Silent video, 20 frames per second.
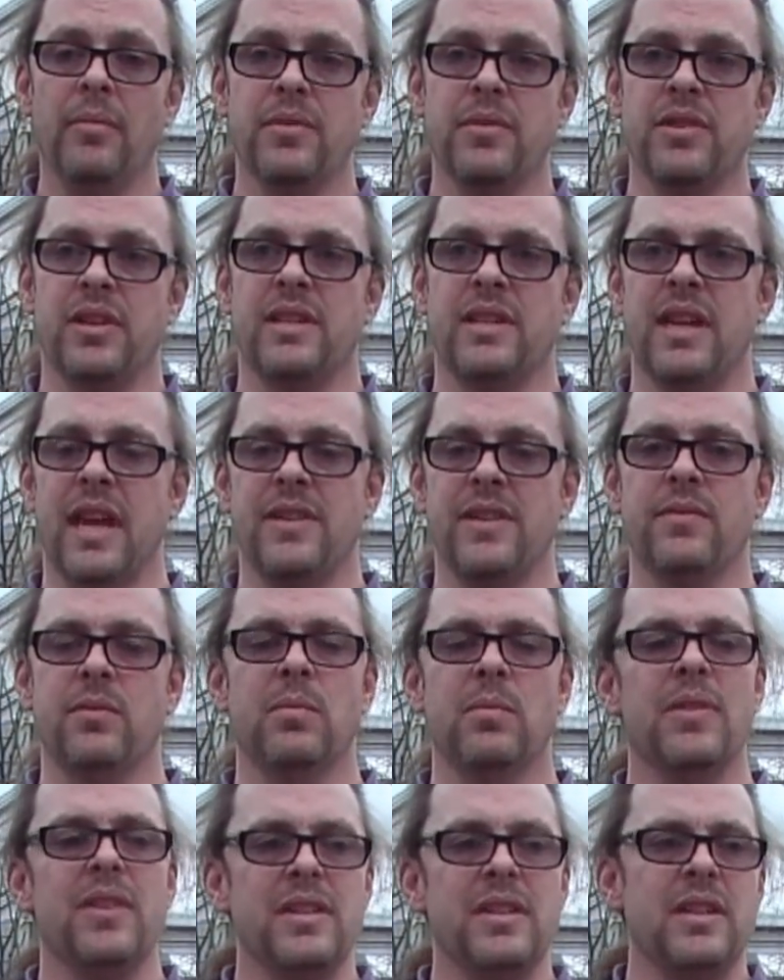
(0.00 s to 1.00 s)
successful.
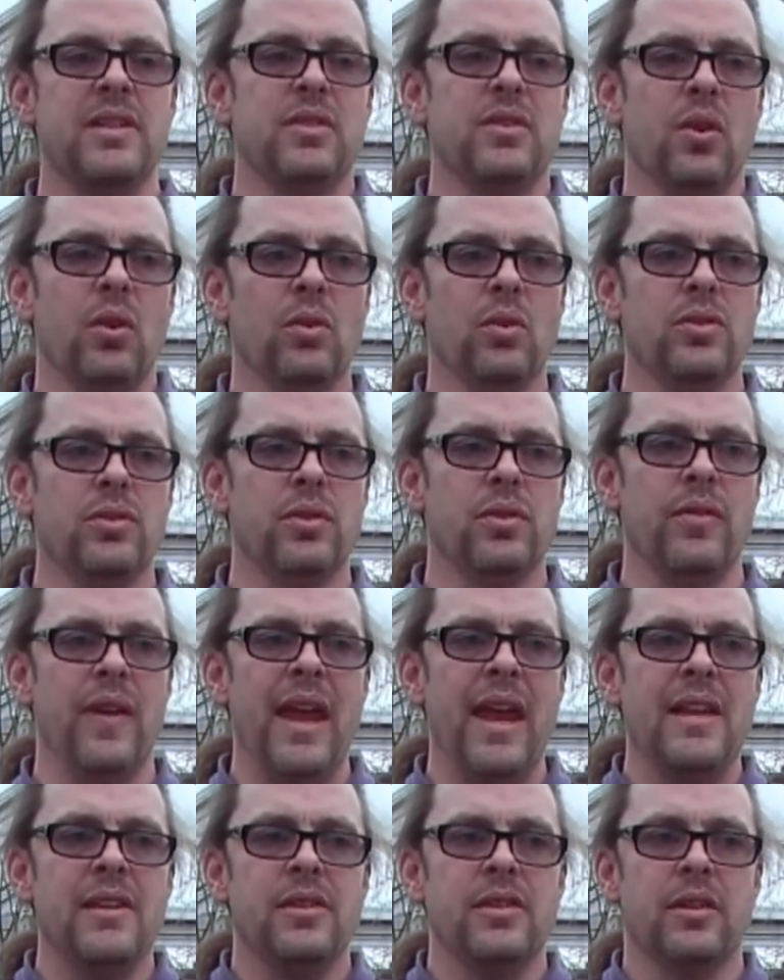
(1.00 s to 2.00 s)
But this is called sort of
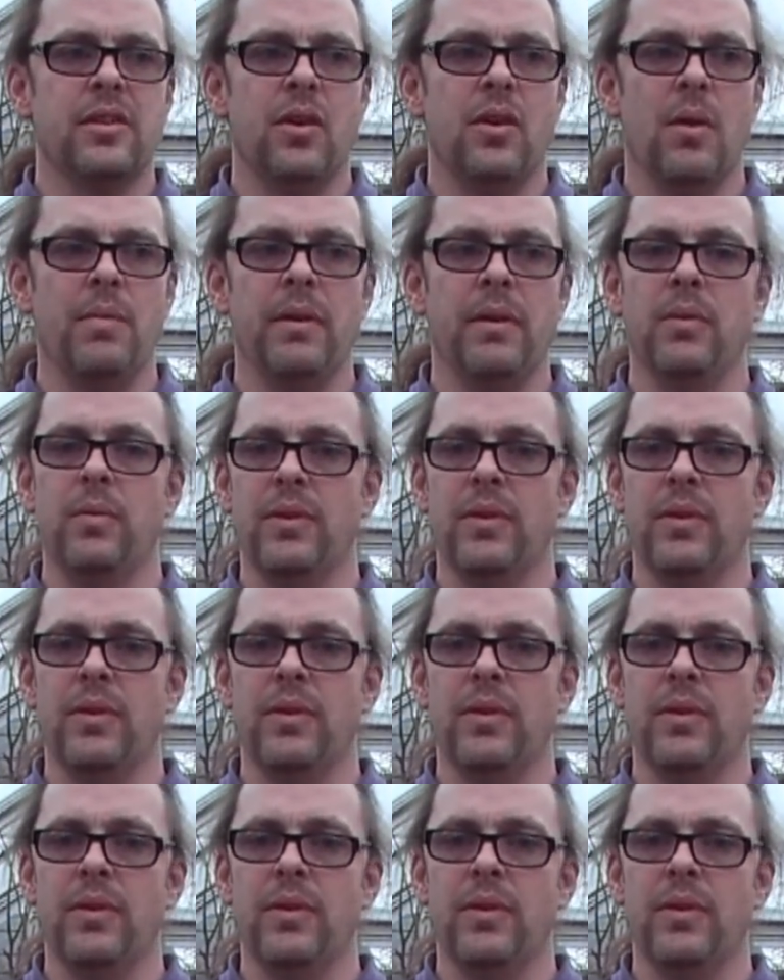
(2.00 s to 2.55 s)
intercropping